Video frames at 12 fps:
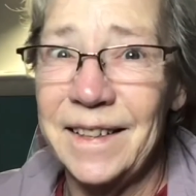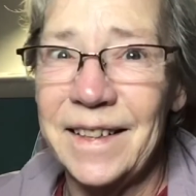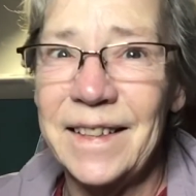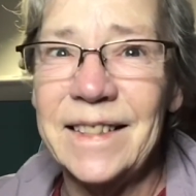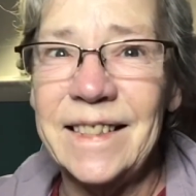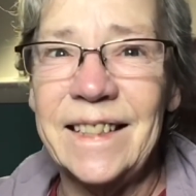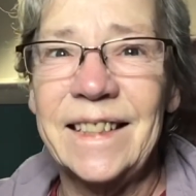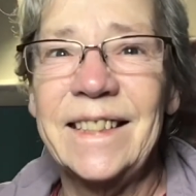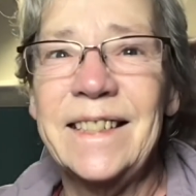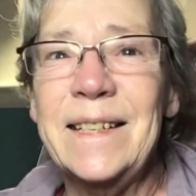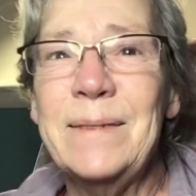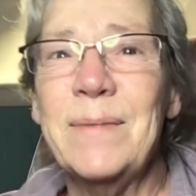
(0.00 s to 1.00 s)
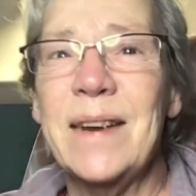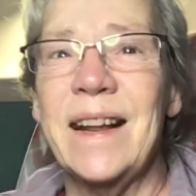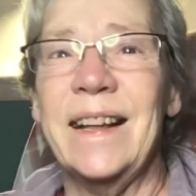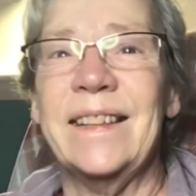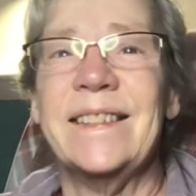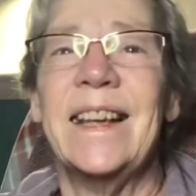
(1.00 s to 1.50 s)
16
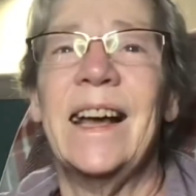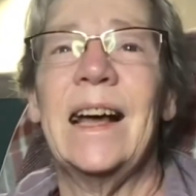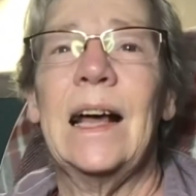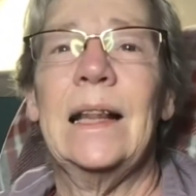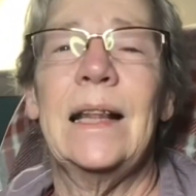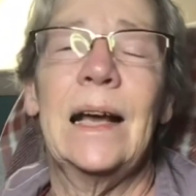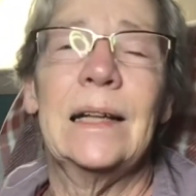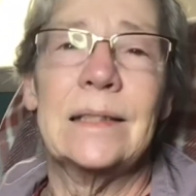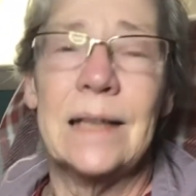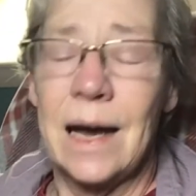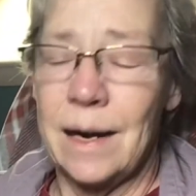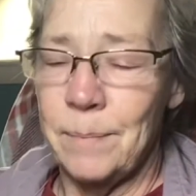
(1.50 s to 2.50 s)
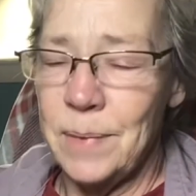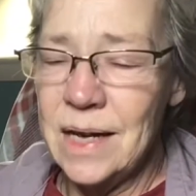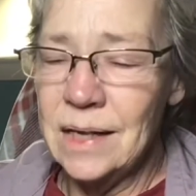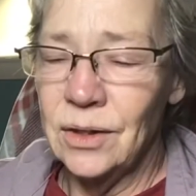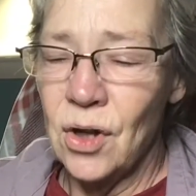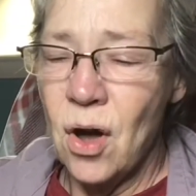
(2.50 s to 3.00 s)
minutes. That's got to be
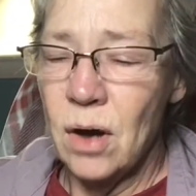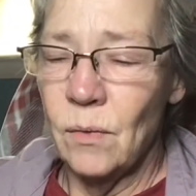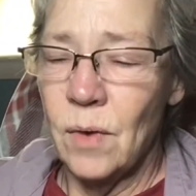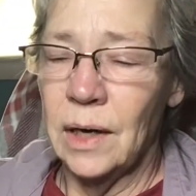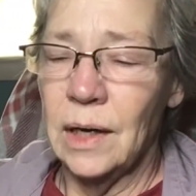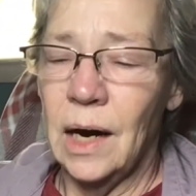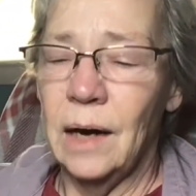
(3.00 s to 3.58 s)
a long one.